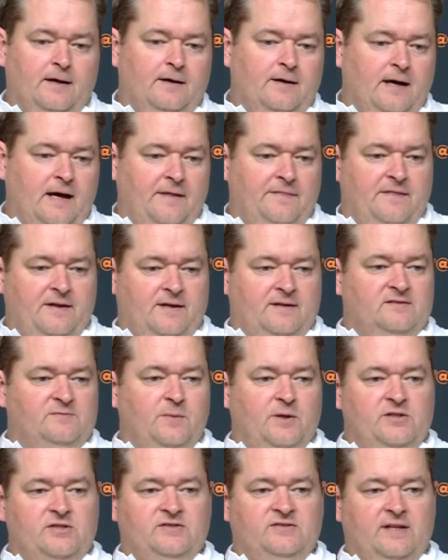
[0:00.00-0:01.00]
I think as
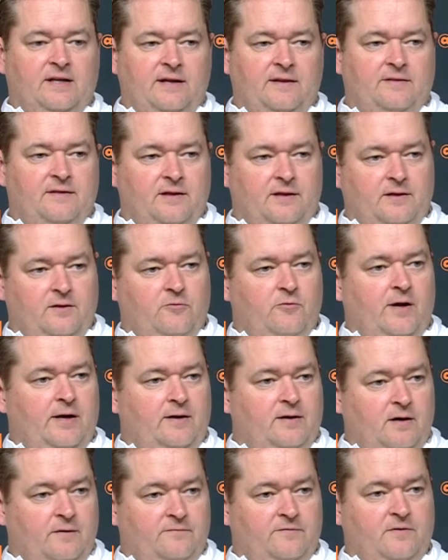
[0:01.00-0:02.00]
much as anything, great
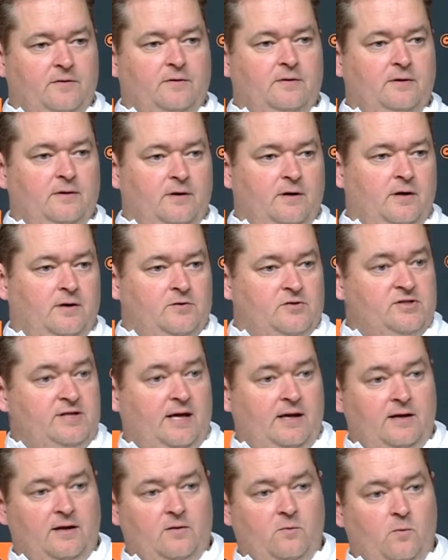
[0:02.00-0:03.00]
comfort and
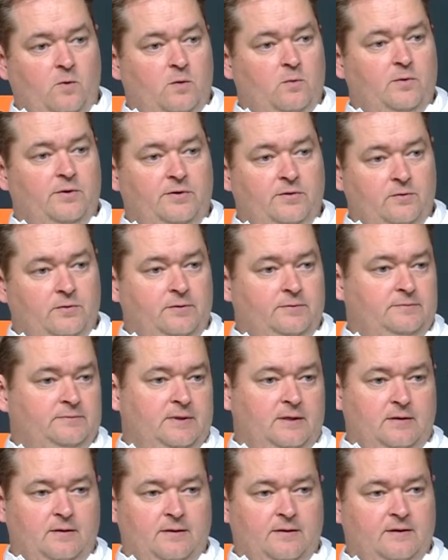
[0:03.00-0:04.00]
understanding of what we're doing,
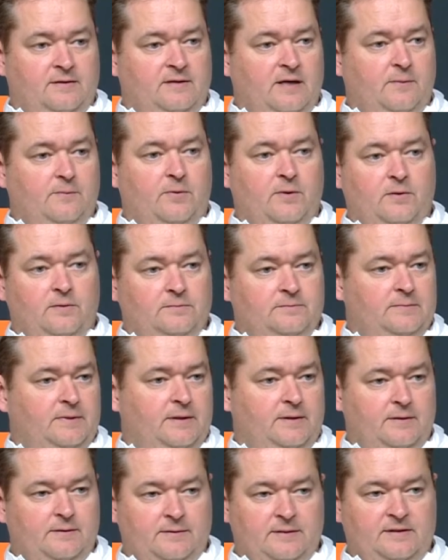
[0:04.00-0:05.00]
the tempo.
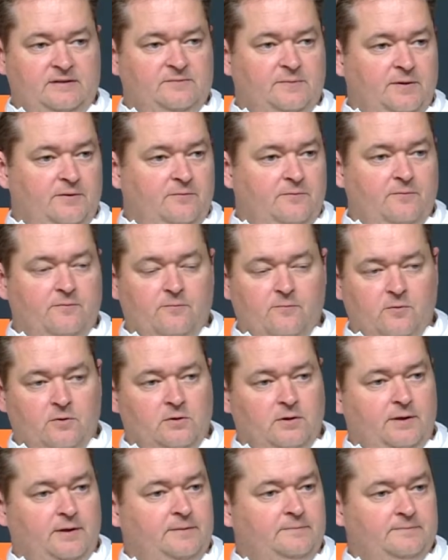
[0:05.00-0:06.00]
He's been
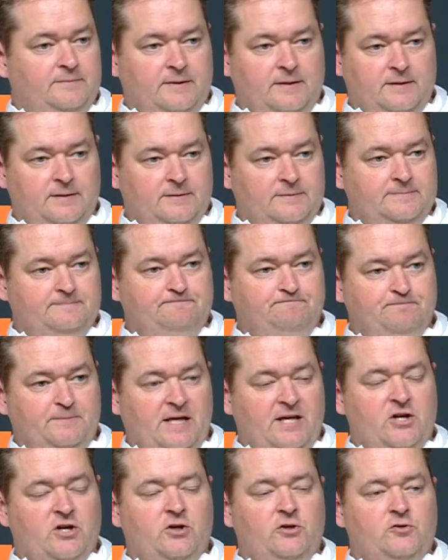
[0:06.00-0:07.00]
really
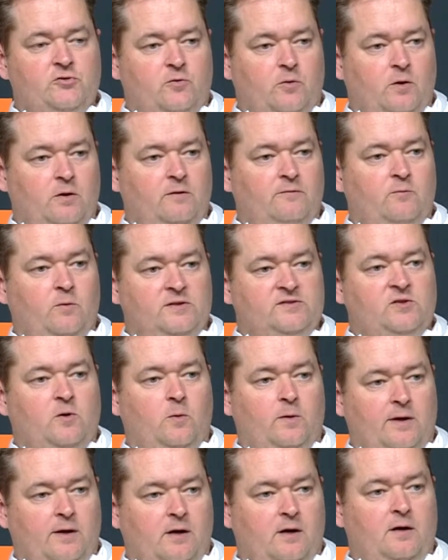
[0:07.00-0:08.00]
in control of what's
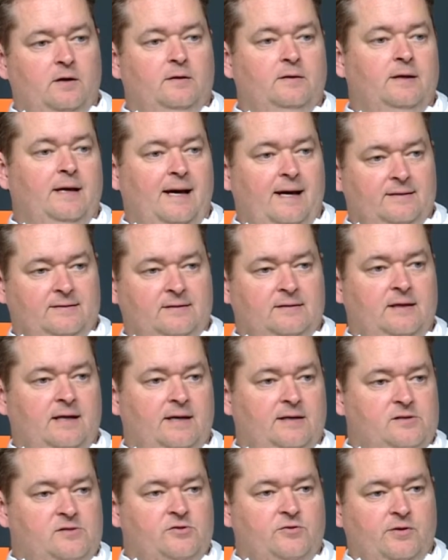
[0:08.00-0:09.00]
going on at the line
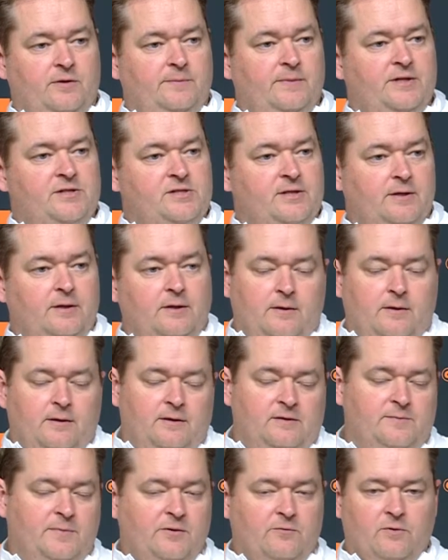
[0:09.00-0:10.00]
of scrimmage.
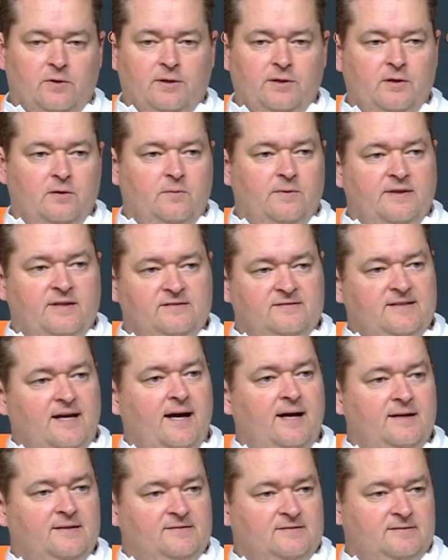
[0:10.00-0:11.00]
Been really good with his
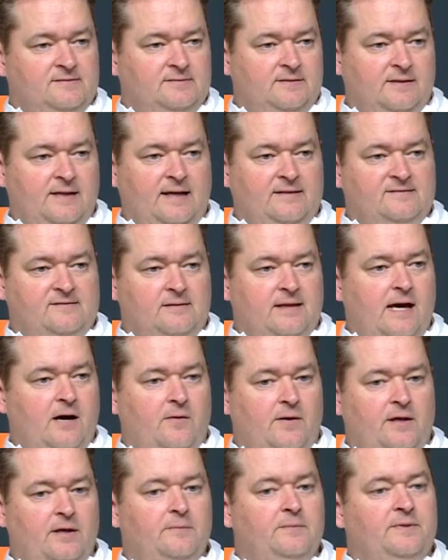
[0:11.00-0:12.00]
eyes, and that's allowed
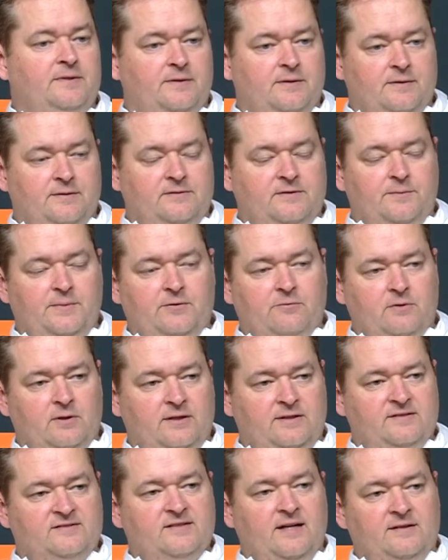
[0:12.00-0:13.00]
him to be really
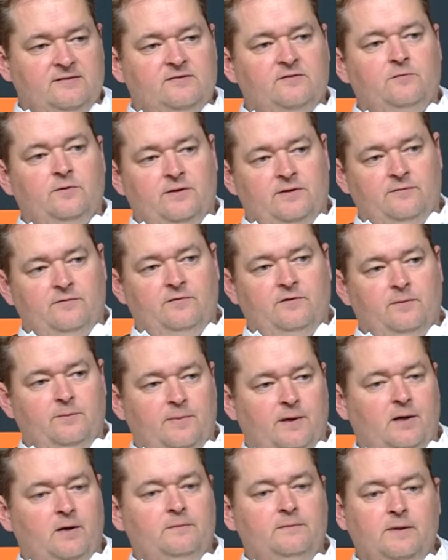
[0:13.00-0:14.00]
decisive with the
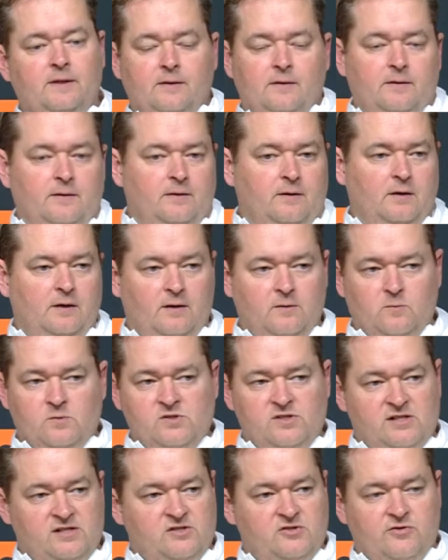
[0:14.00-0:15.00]
football.
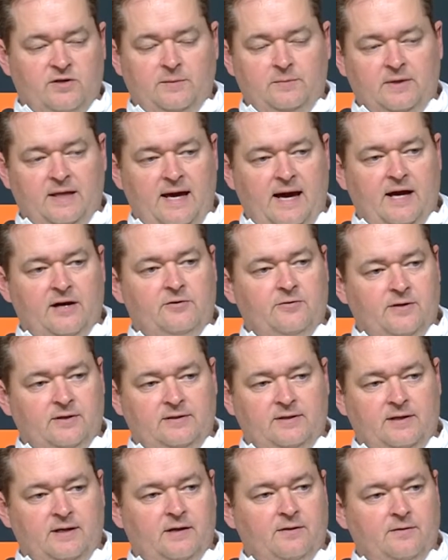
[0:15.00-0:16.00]
Was extremely accurate
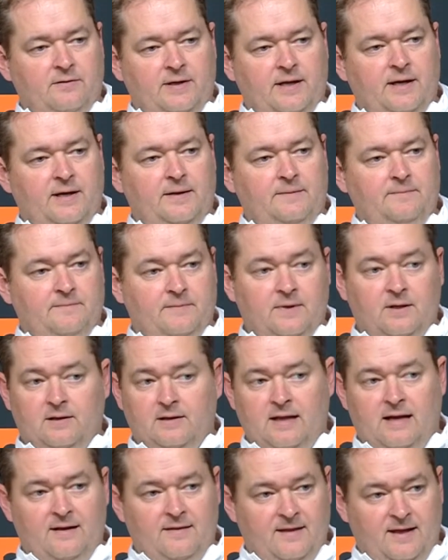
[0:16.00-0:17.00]
the other day. A
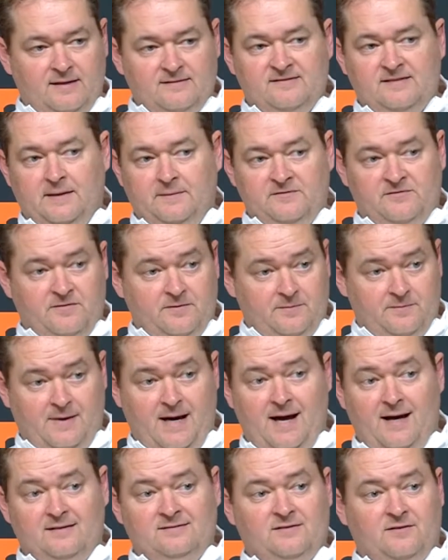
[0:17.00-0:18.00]
lot of that stems from
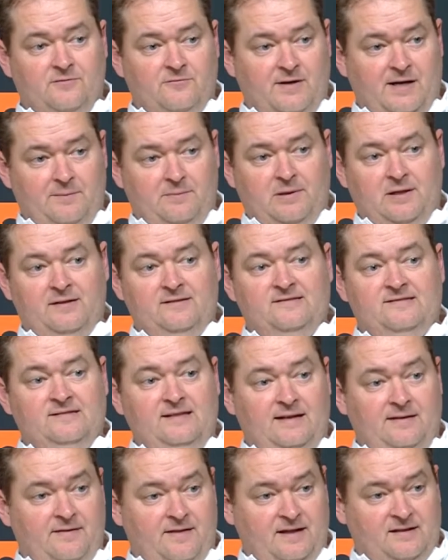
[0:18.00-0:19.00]
eyes in the right place,
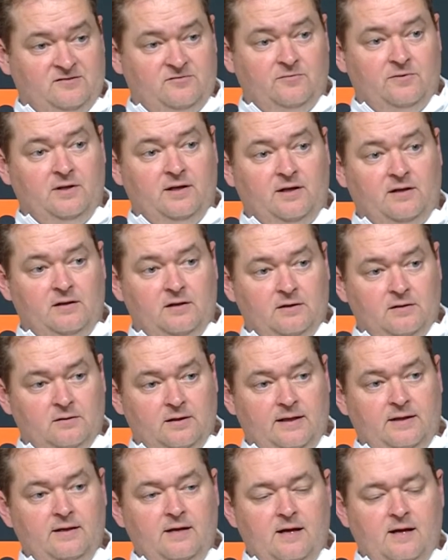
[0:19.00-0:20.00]
seeing things really clearly.
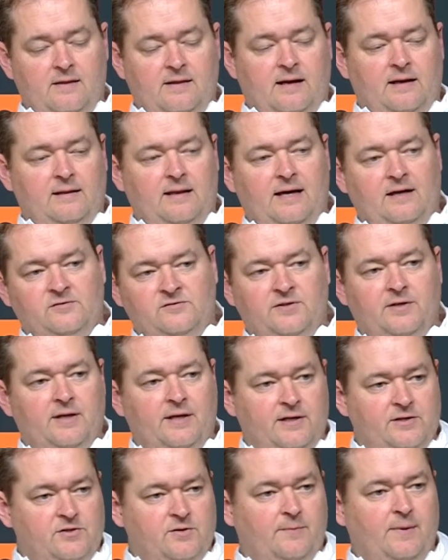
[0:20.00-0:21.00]
It allows you to
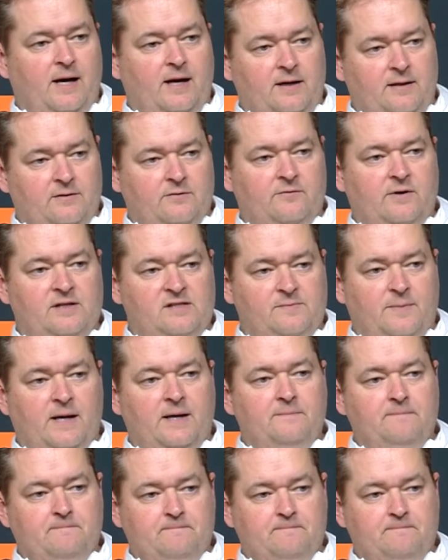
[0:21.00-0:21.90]
get your body in the right spot.